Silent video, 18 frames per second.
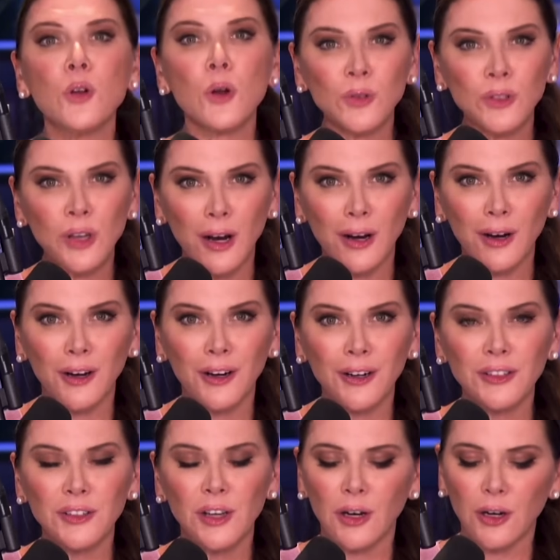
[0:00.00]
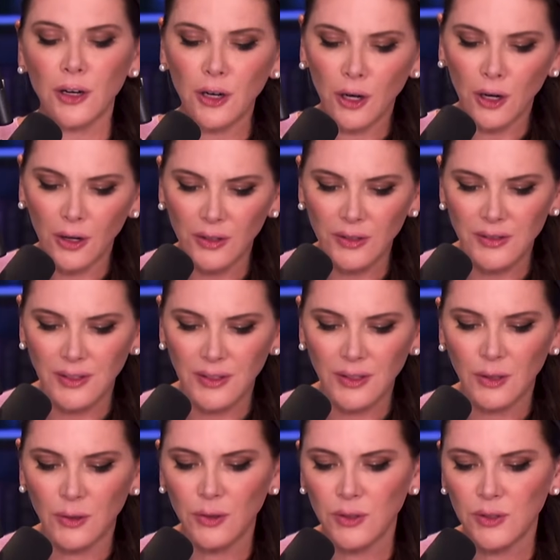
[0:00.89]
Tucker
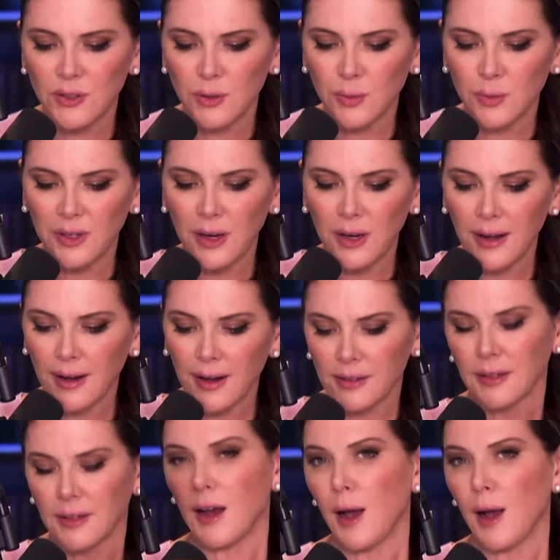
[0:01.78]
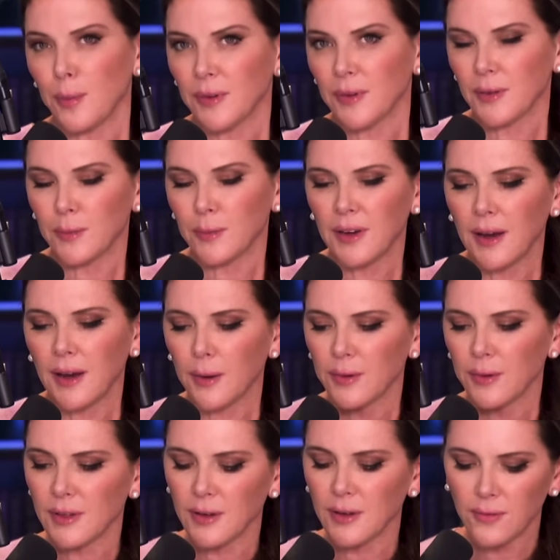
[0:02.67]
Carlson, who used to be on actually opposite me. I
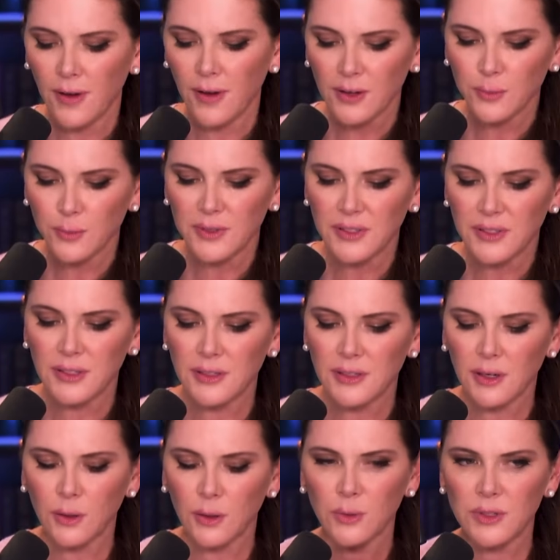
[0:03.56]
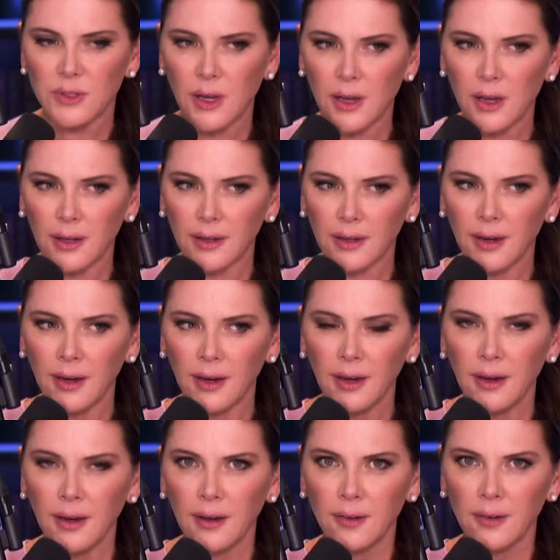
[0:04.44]
was on Fox Business. Tucker was on
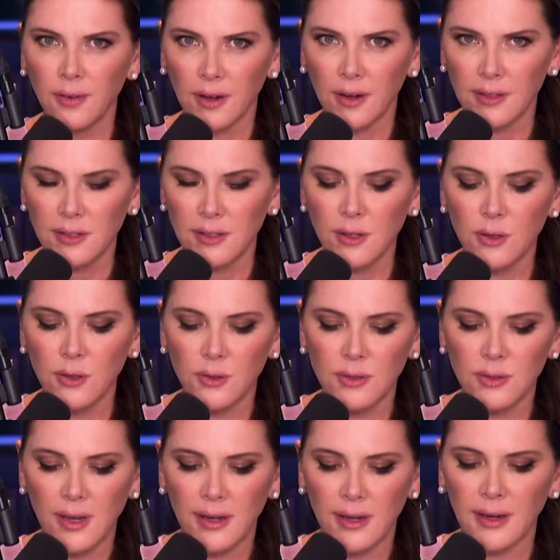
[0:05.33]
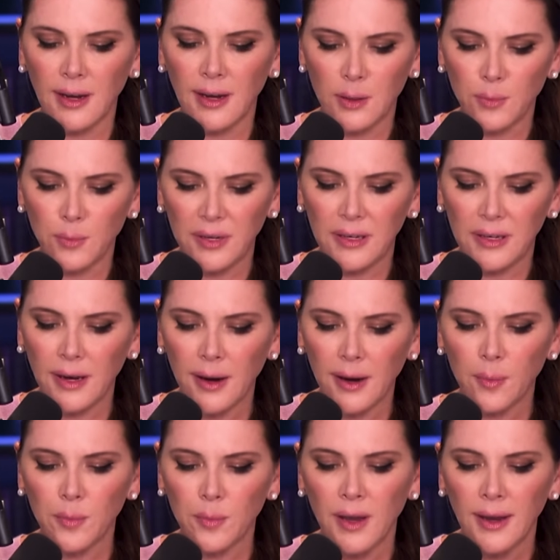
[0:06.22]
Fox News at 8
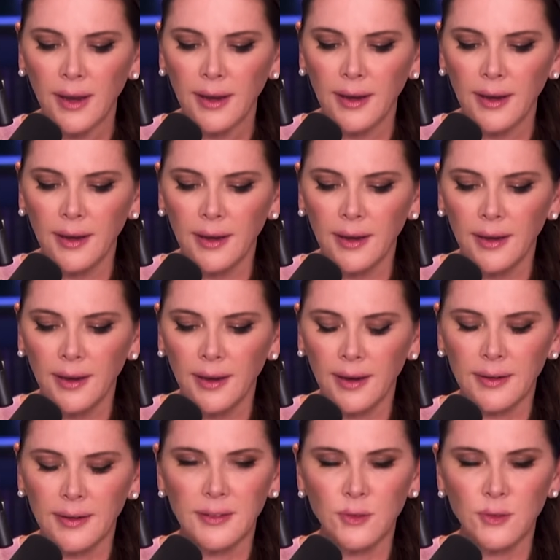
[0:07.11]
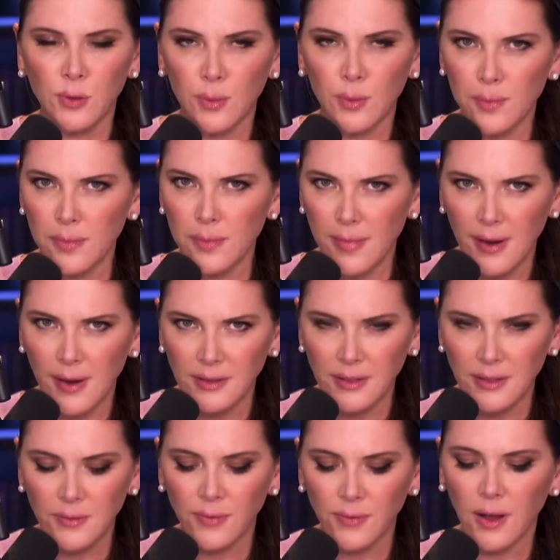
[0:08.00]
p.m., had a
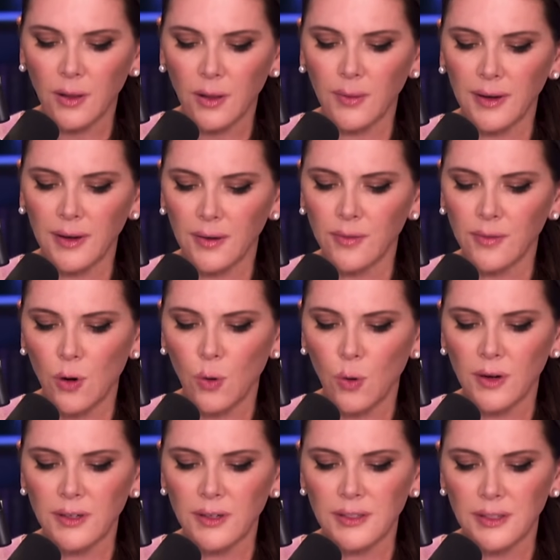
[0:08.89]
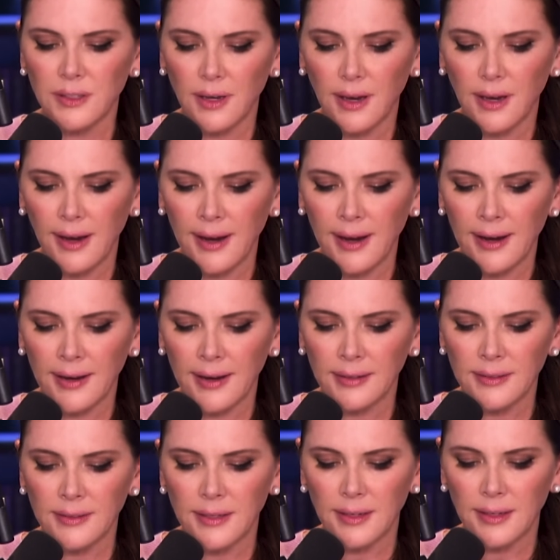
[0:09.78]
tremendous following, of course,
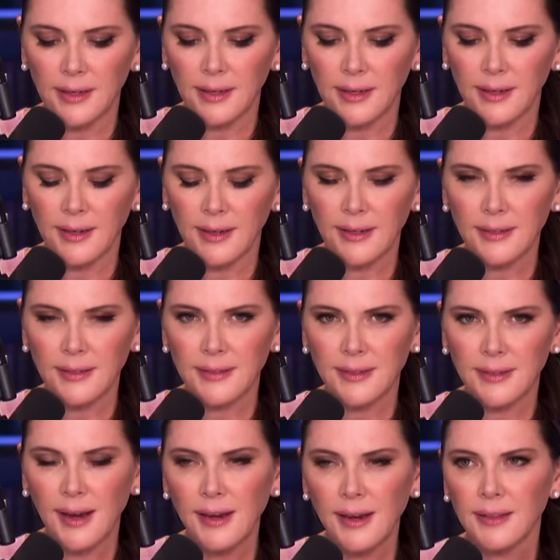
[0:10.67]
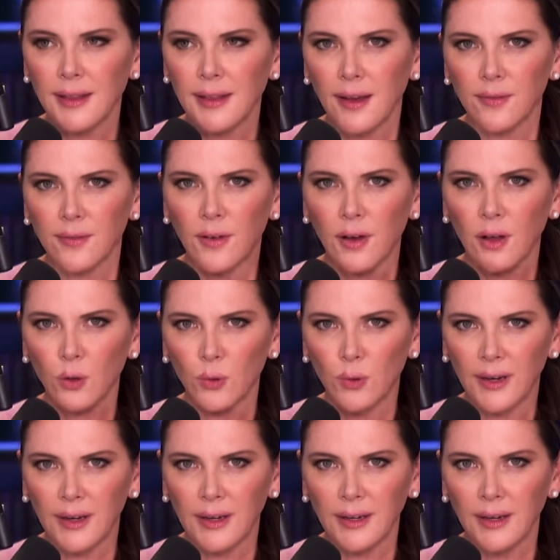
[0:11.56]
and he's taken that
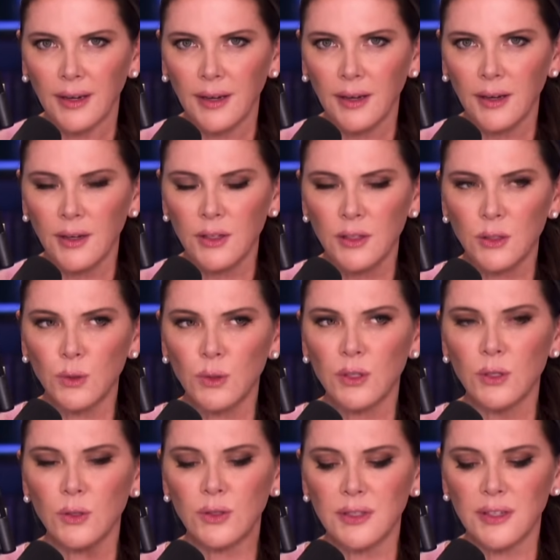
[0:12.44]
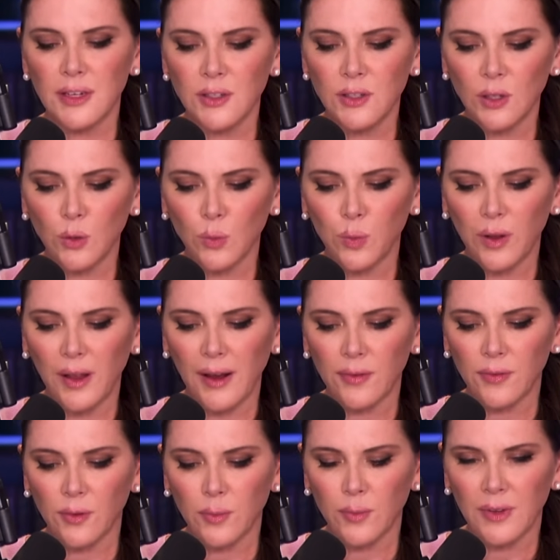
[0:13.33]
following to a new digital
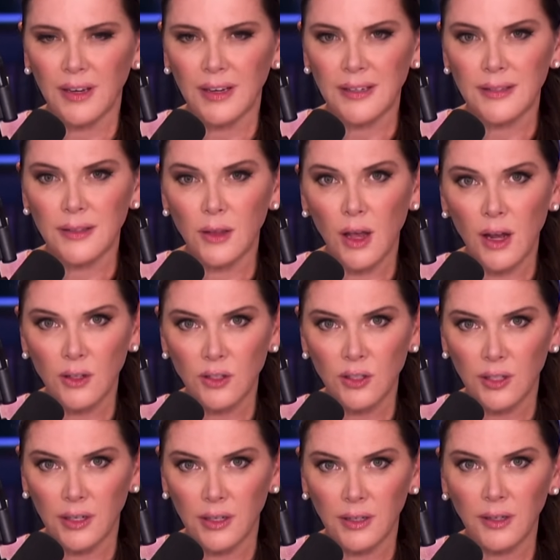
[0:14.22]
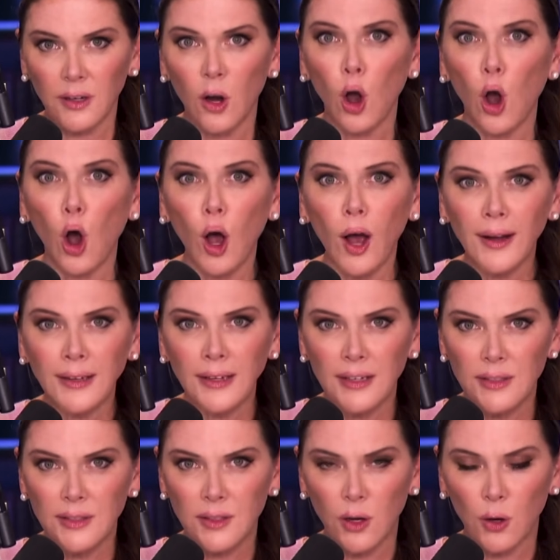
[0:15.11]
platform that he's launching on
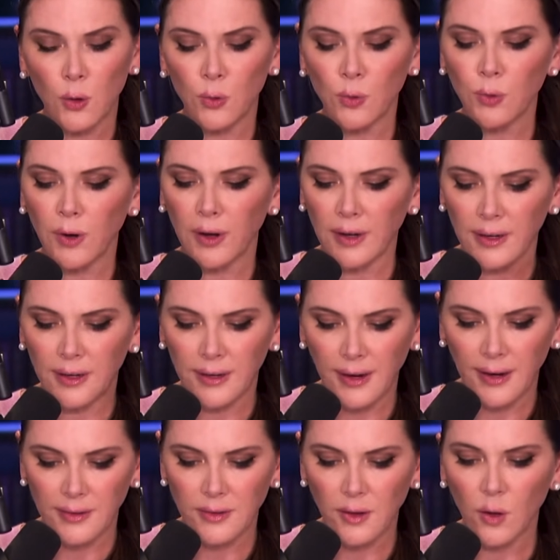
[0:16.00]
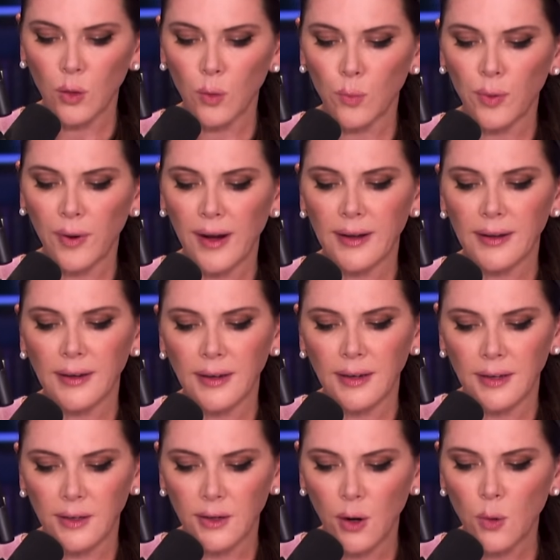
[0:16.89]
his own, right? He has all the branding.
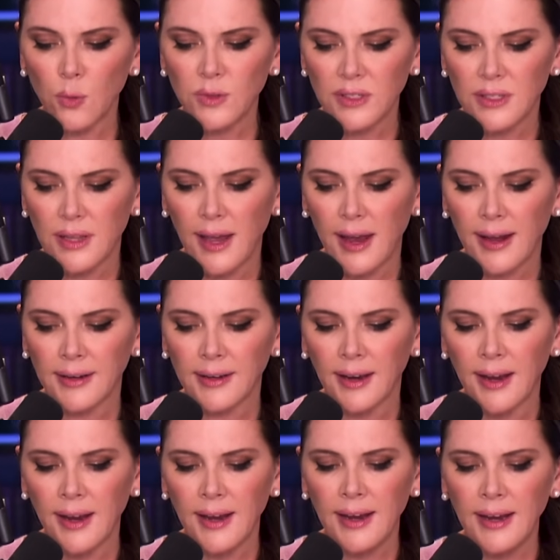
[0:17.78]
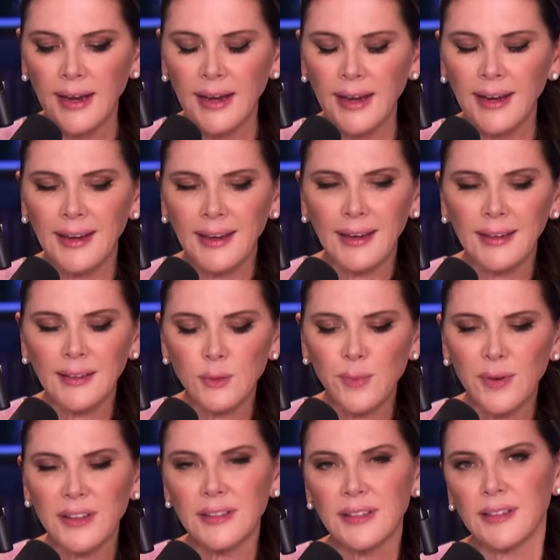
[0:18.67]
He owns that. He's
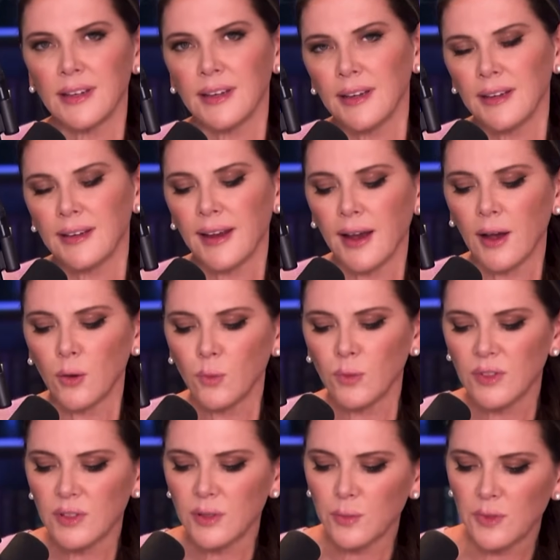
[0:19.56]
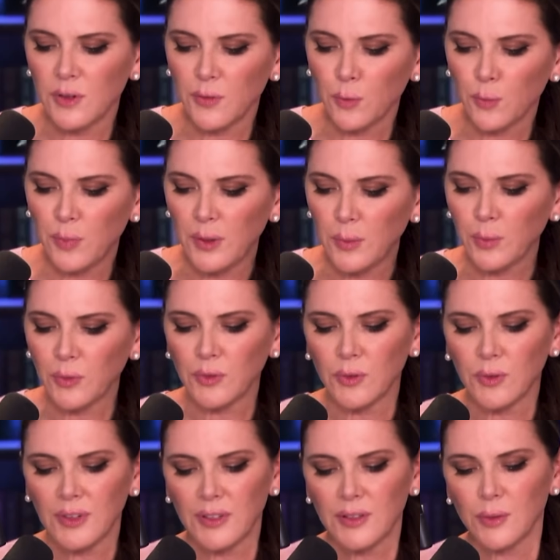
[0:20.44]
been sitting down with some different people
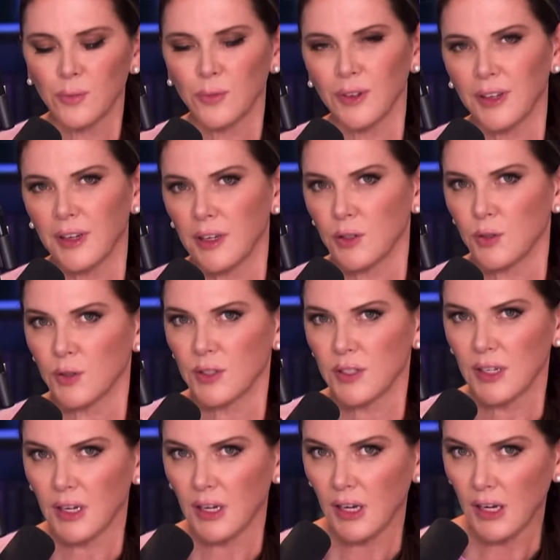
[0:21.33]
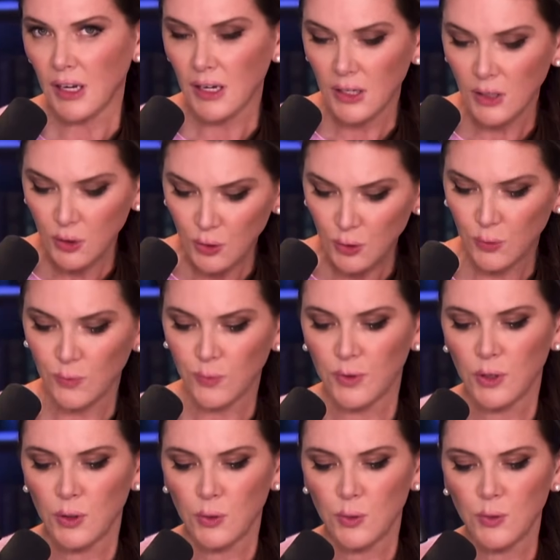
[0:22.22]
doing some really interesting
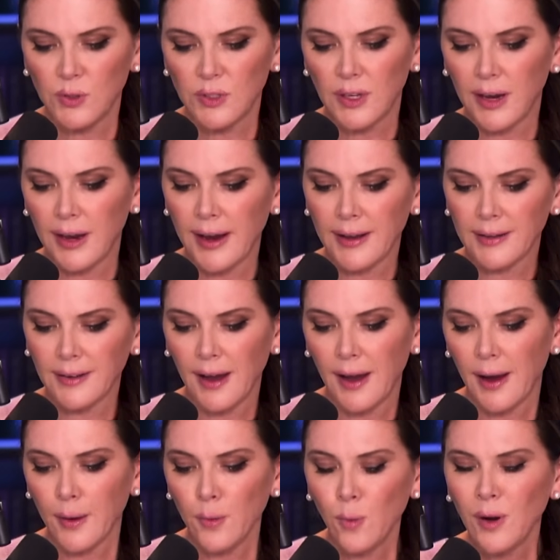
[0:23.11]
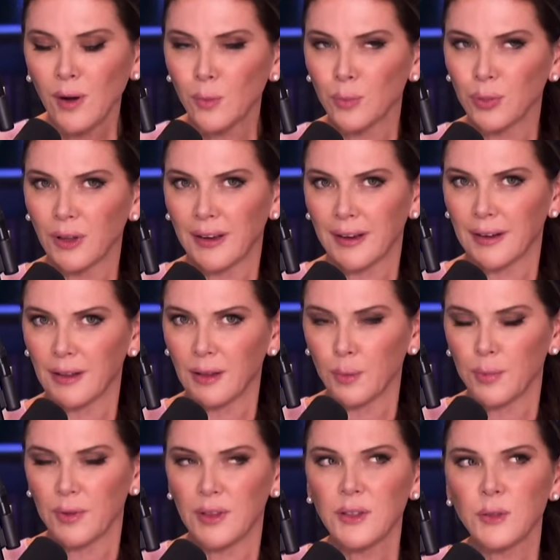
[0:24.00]
interviews, and I want to play a
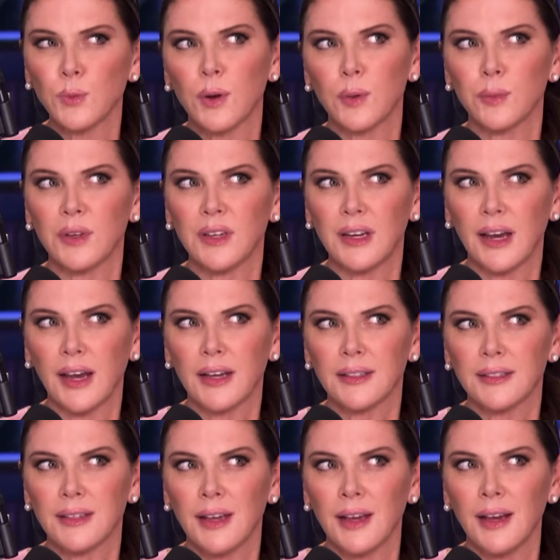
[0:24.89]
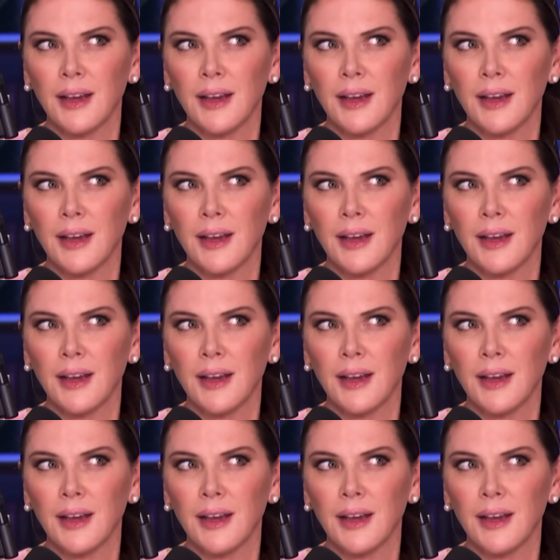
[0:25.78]
clip of this one because